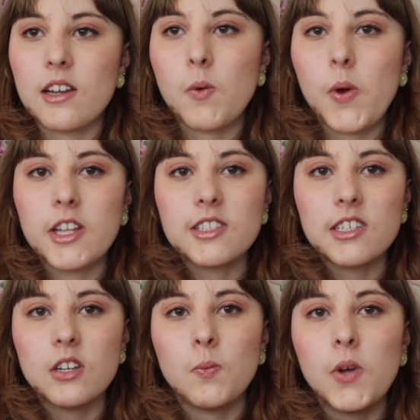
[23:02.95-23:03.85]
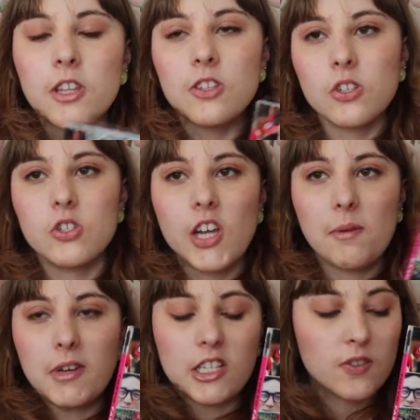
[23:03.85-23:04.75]
acquainted with
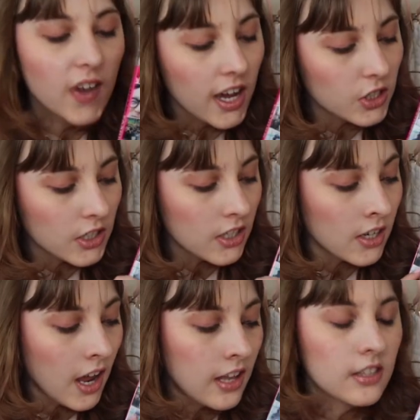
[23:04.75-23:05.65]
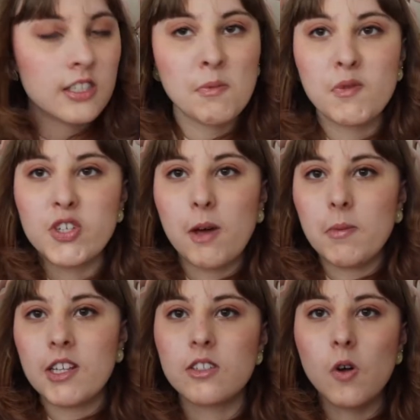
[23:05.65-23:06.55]
Japanese fashion and some of
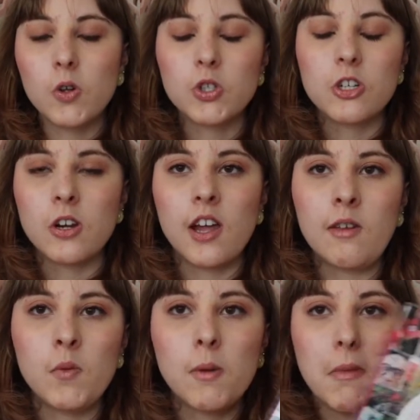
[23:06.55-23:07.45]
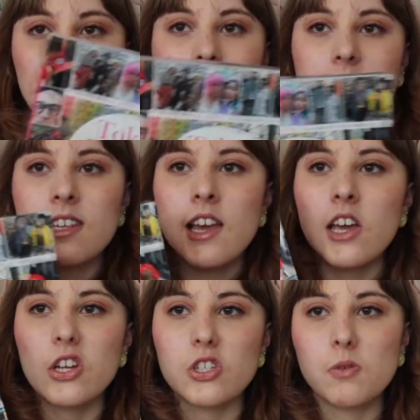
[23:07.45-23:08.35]
Japanese culture and what makes
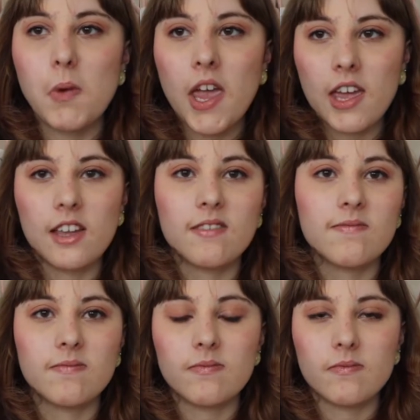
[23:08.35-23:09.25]
Japan